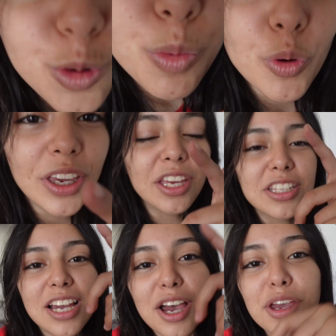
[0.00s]
spooky
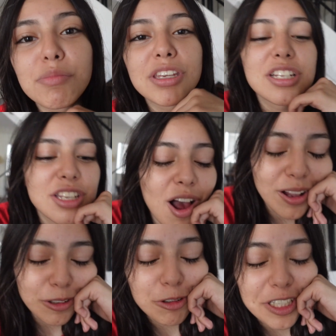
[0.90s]
time. It is
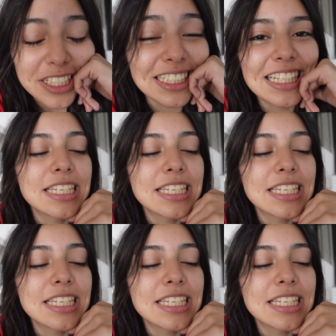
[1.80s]
Halloween day